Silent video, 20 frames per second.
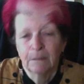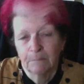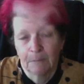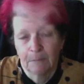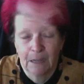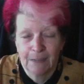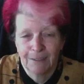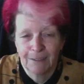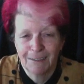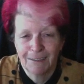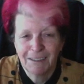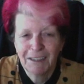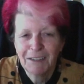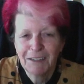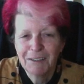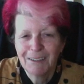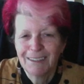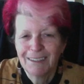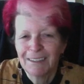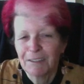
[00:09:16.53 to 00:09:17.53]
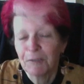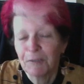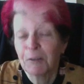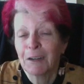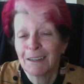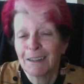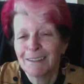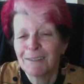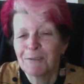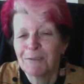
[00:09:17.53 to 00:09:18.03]
As it says, it
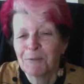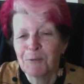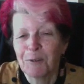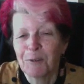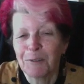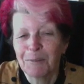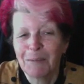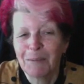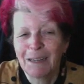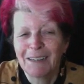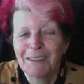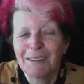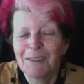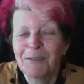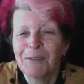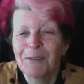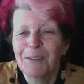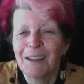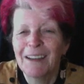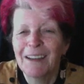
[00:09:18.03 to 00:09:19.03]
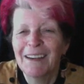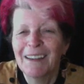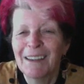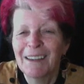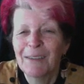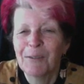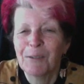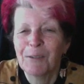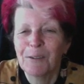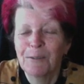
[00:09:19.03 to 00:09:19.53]
creates a stronger balance through
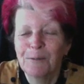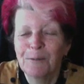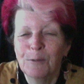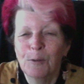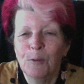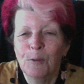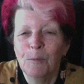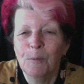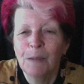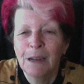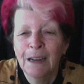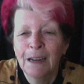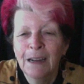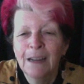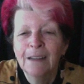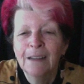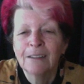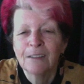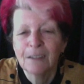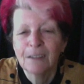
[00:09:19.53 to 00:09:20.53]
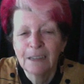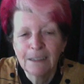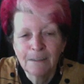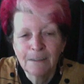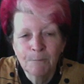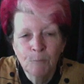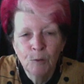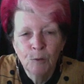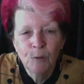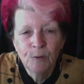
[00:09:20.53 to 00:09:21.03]
the form. So let's
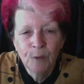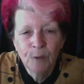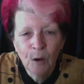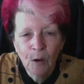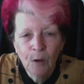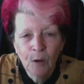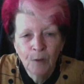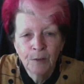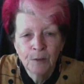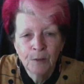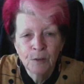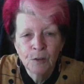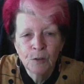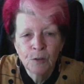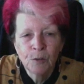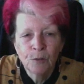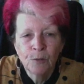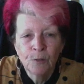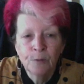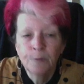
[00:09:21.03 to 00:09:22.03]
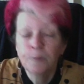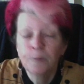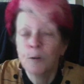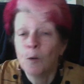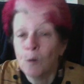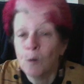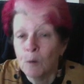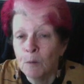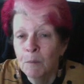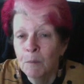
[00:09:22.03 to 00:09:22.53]
move on to
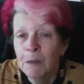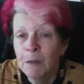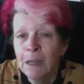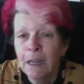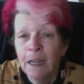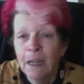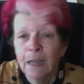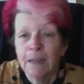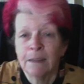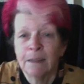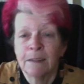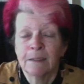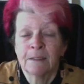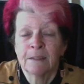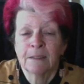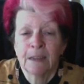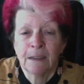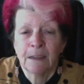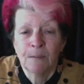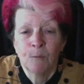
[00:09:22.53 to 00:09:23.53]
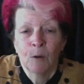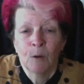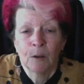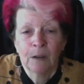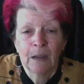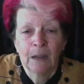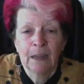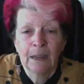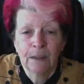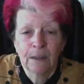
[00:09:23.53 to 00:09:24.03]
form and see what
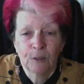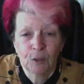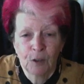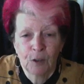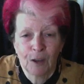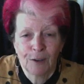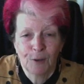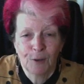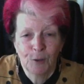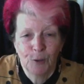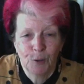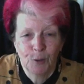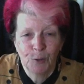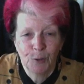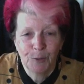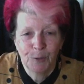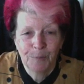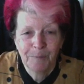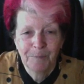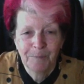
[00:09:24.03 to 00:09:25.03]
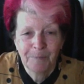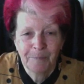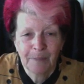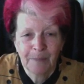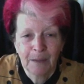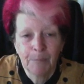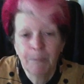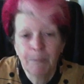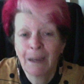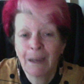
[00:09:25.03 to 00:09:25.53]
else I could do.
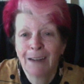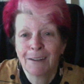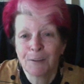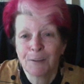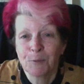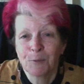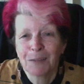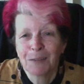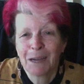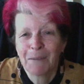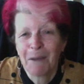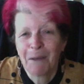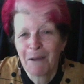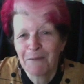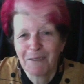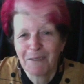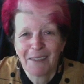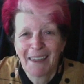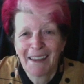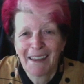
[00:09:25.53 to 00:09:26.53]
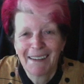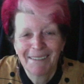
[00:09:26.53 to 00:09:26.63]
Balance will come after that.